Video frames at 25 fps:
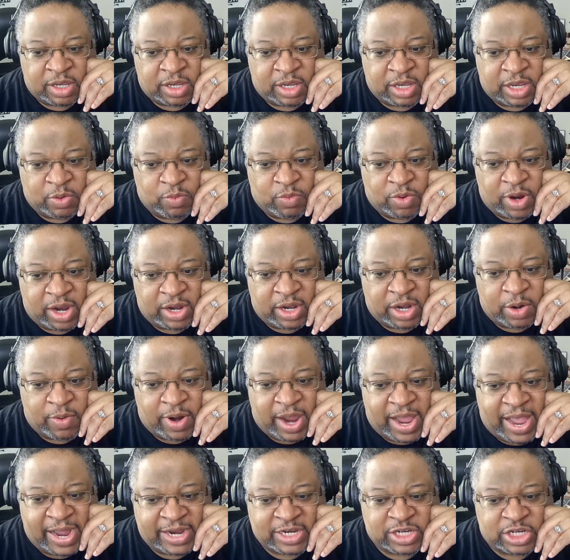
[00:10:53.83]
it there
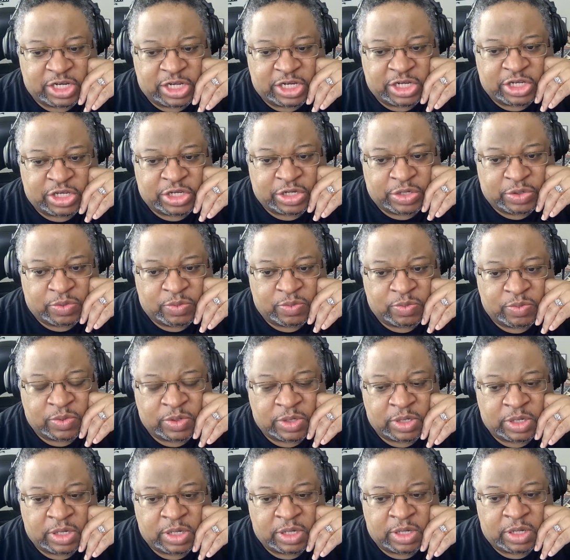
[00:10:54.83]
were actually two,
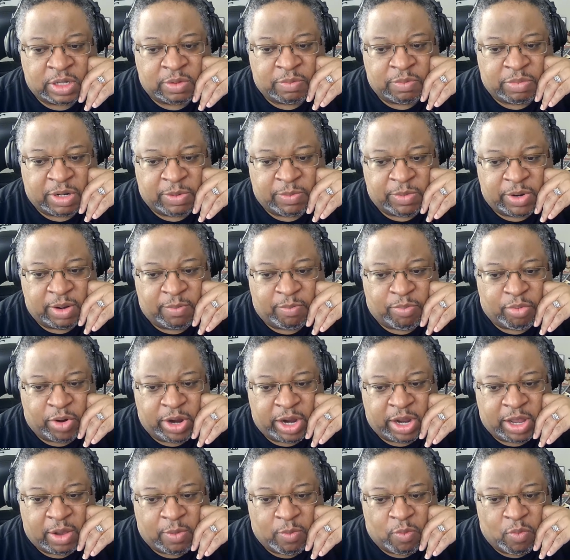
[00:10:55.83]
but I'm going to
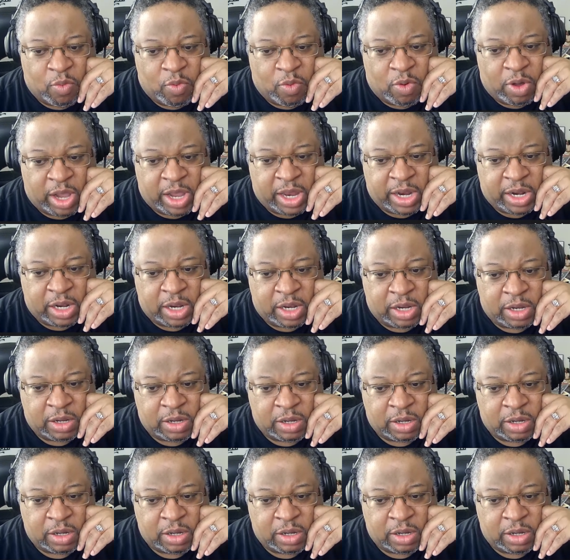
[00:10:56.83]
bring up one.